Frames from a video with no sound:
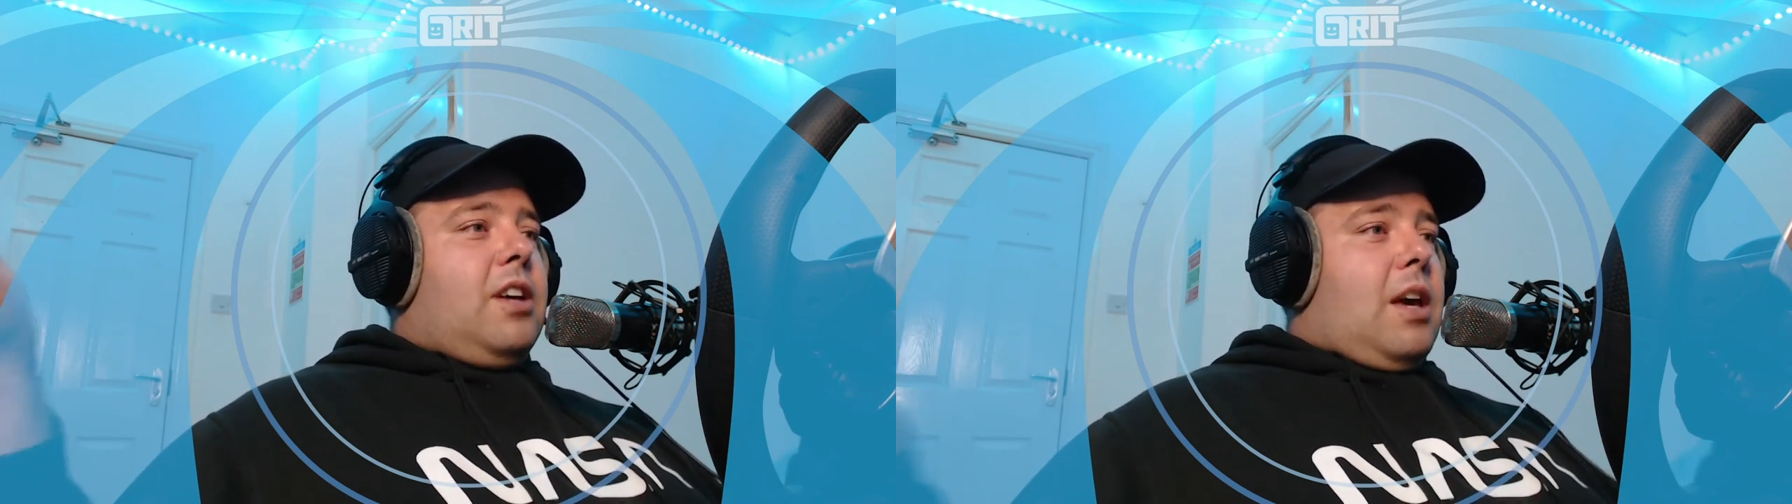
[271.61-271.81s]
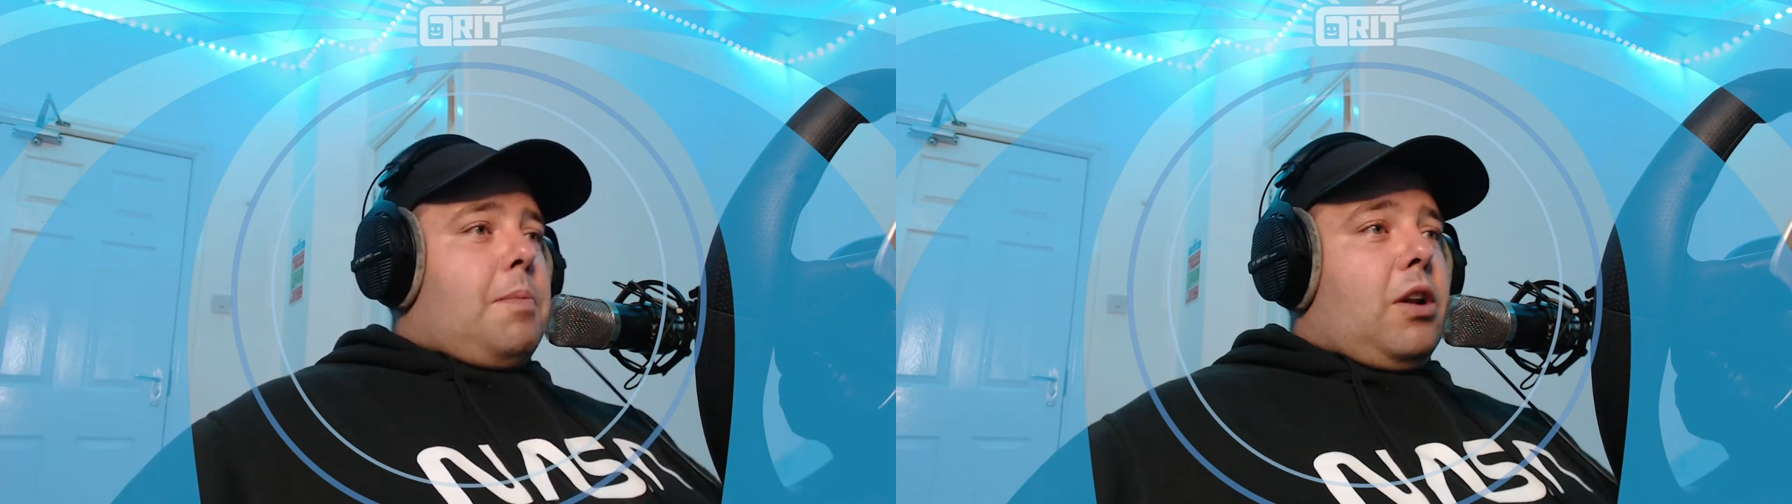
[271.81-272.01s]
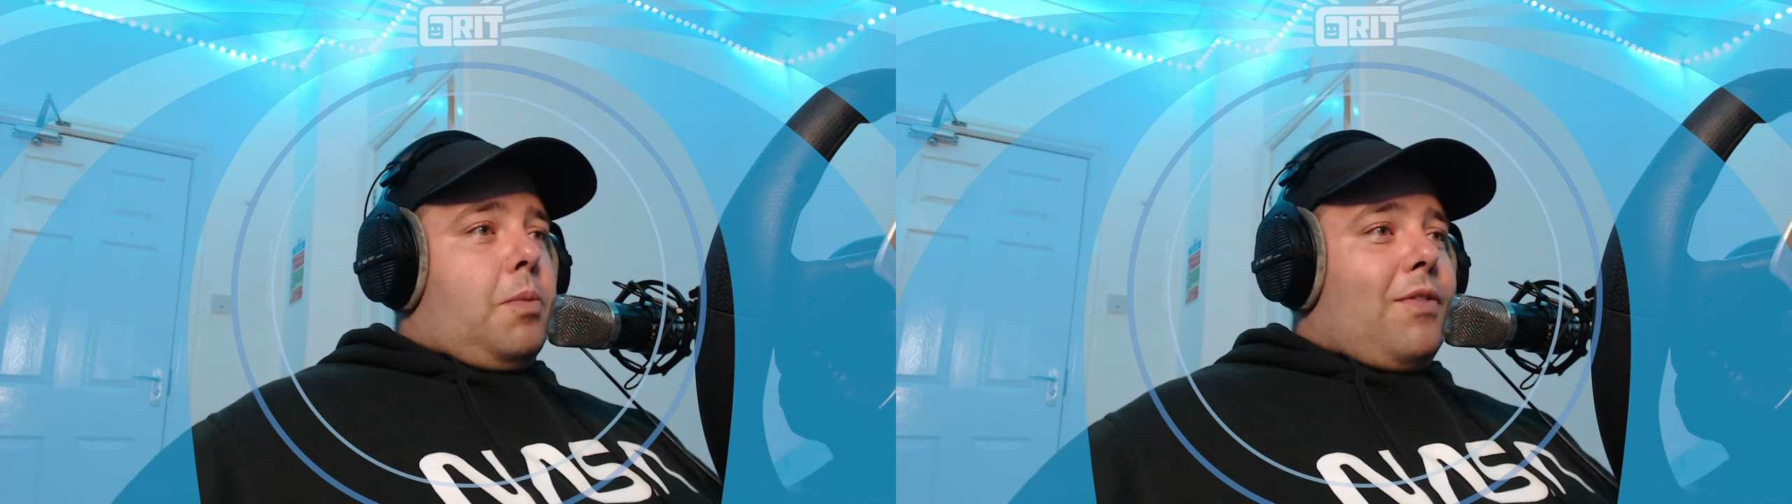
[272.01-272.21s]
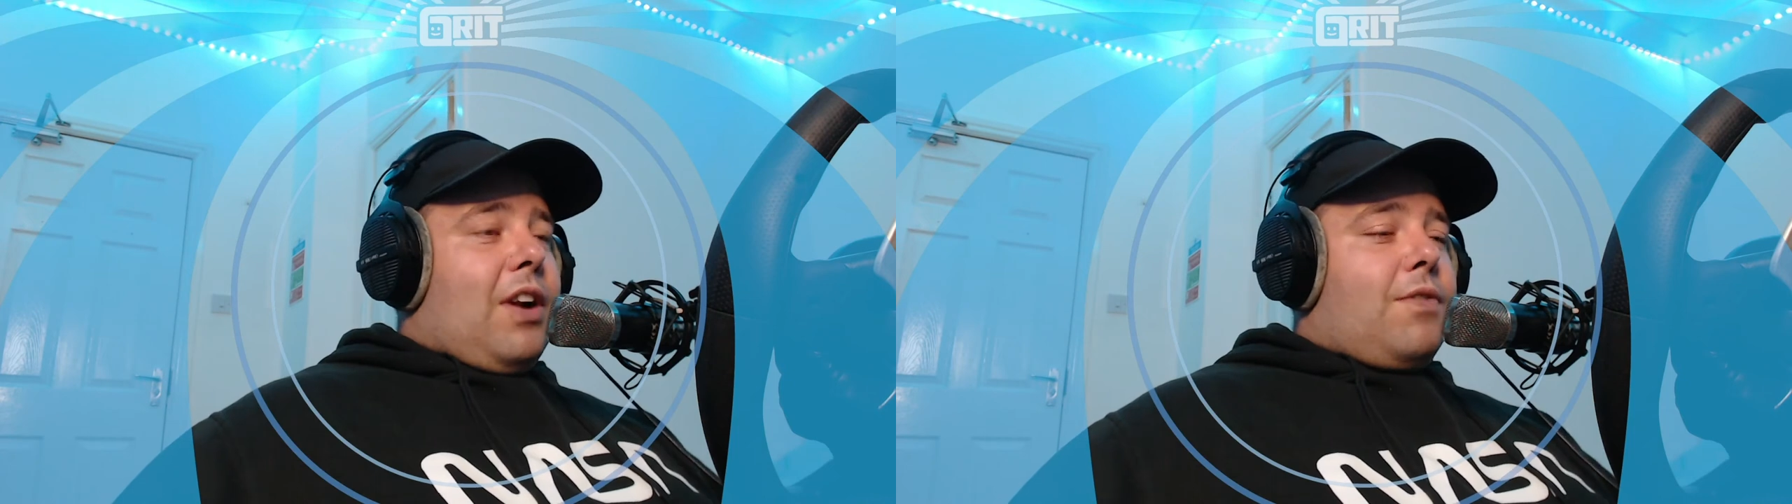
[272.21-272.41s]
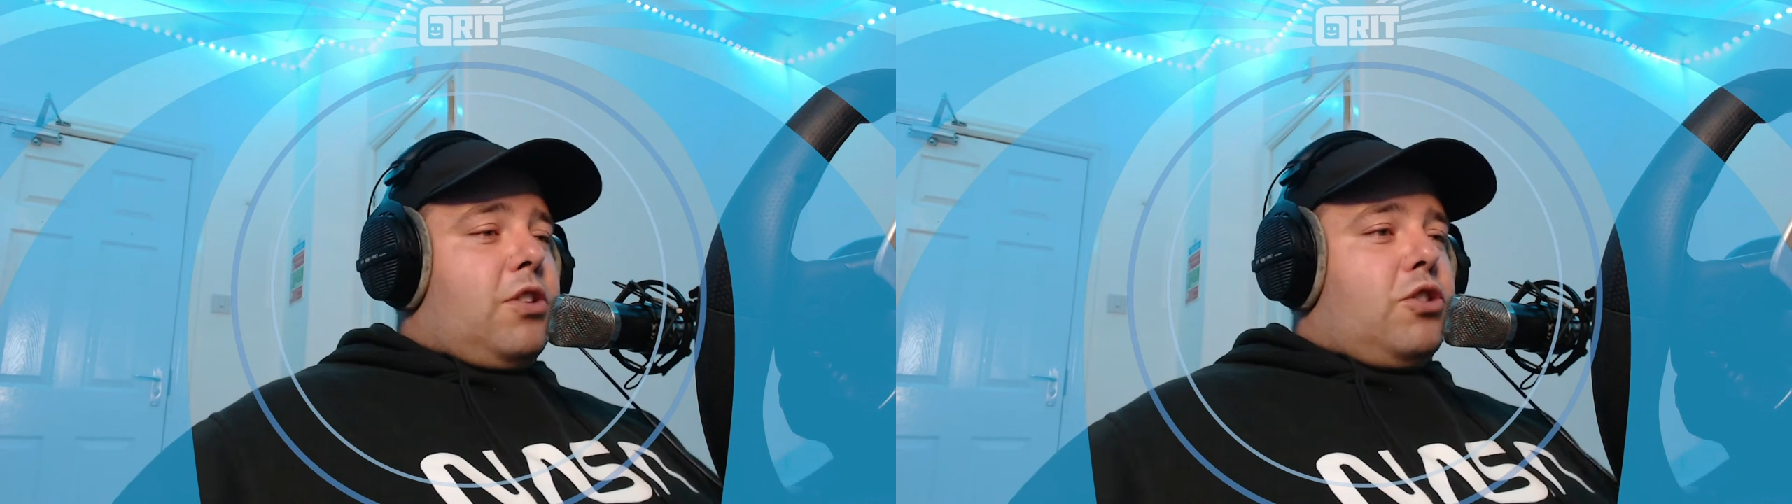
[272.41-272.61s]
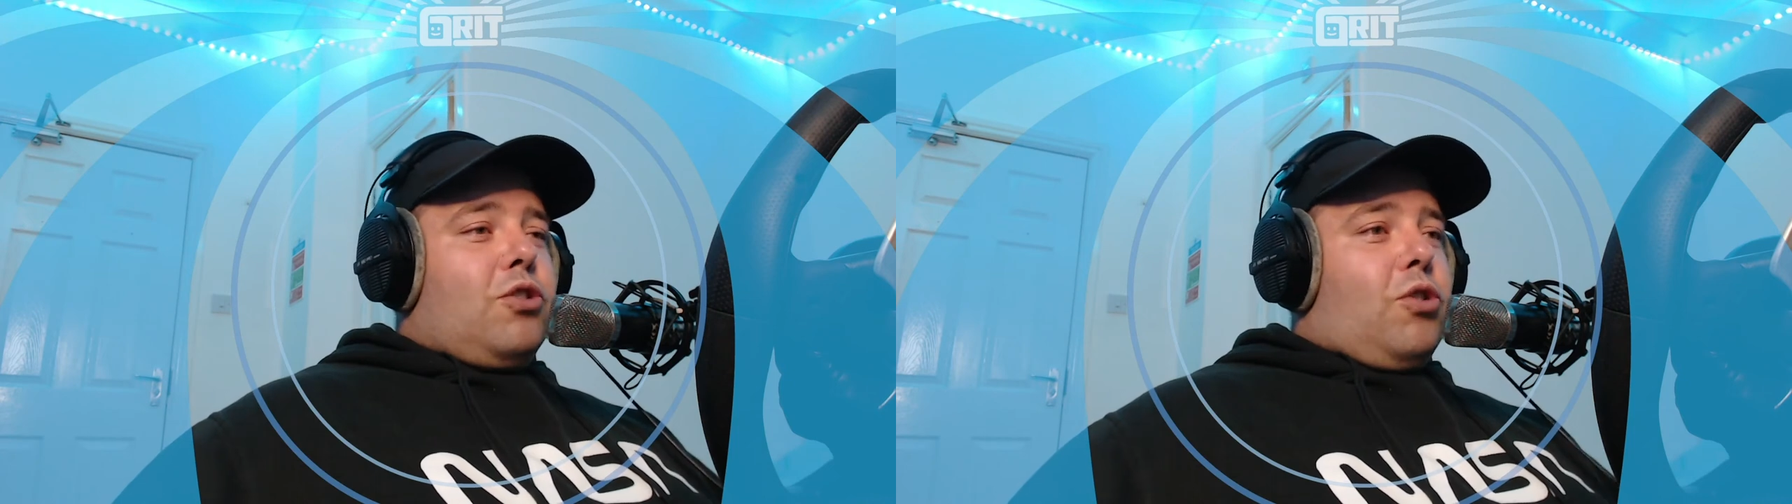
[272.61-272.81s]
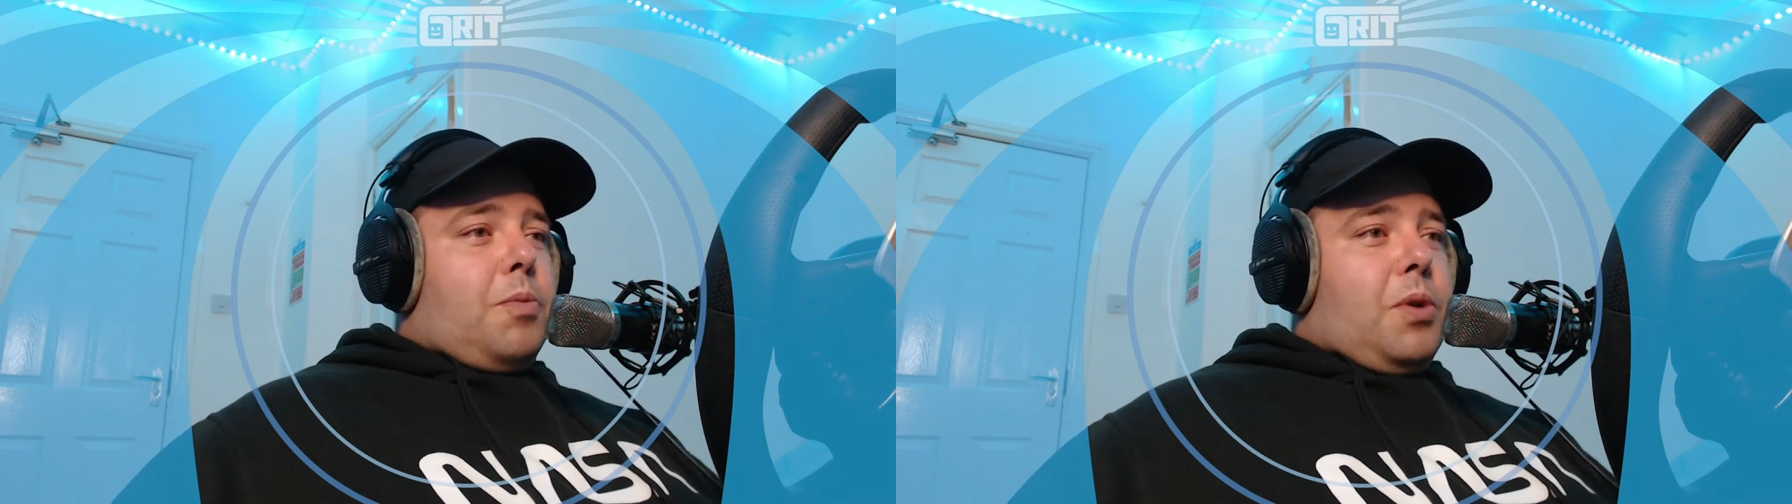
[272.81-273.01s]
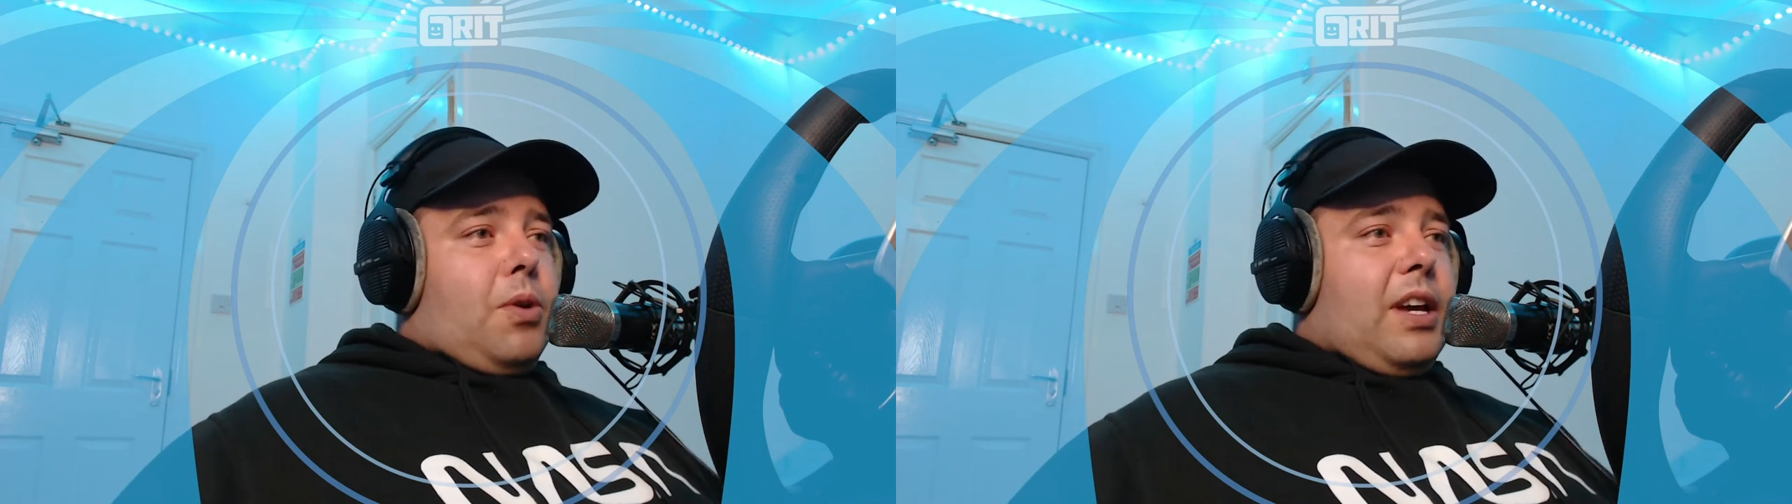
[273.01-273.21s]
it might not be relevant to your
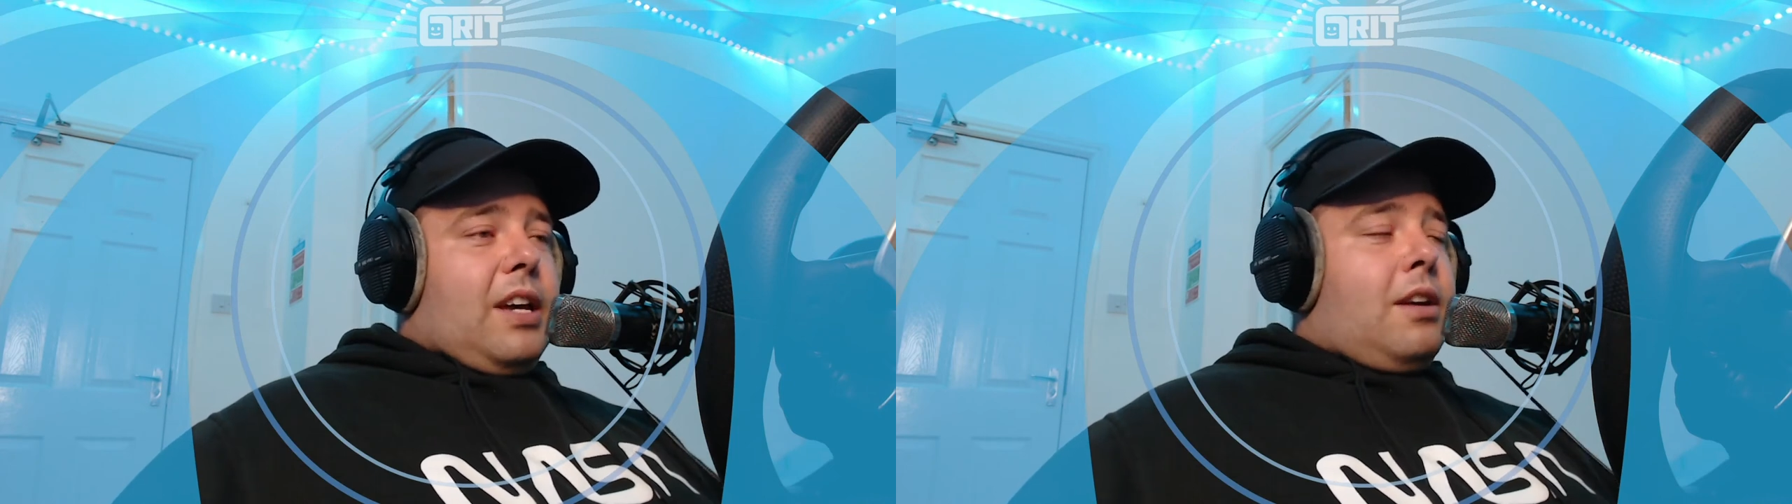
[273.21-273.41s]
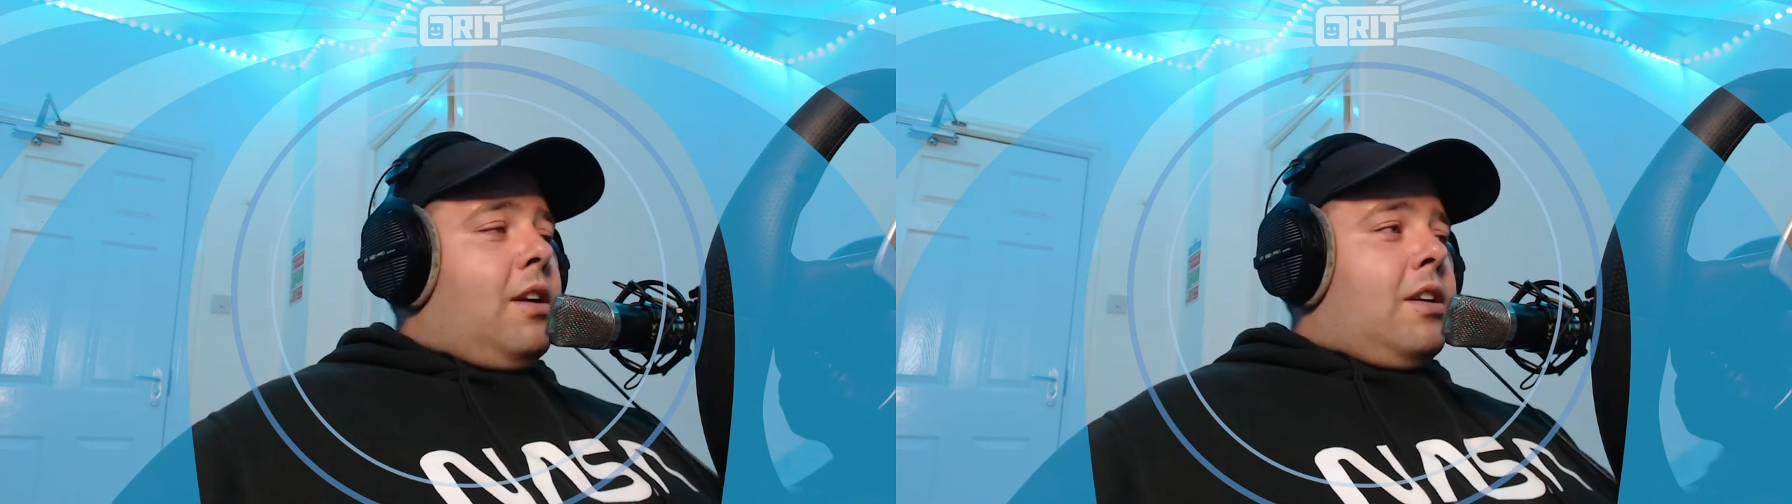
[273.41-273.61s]
community,